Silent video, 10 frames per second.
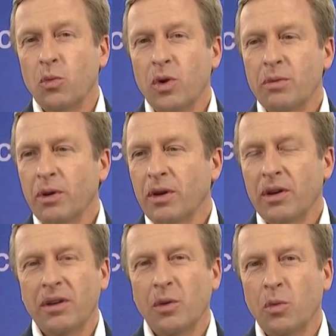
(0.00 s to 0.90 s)
We
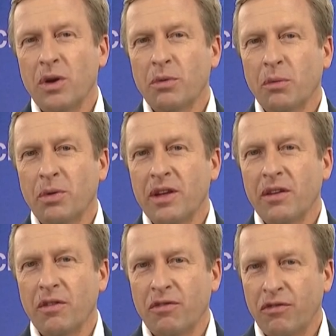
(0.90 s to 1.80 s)
will be
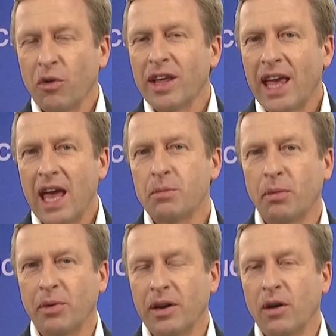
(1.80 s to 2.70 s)
fully
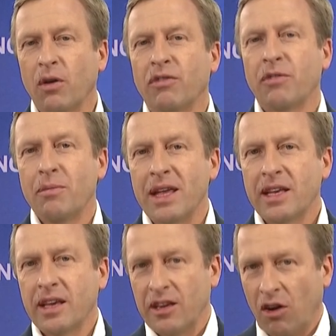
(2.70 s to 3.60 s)
capable of
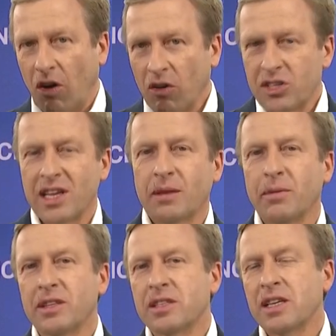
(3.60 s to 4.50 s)
making in all
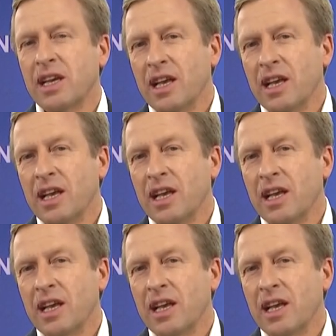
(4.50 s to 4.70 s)
segments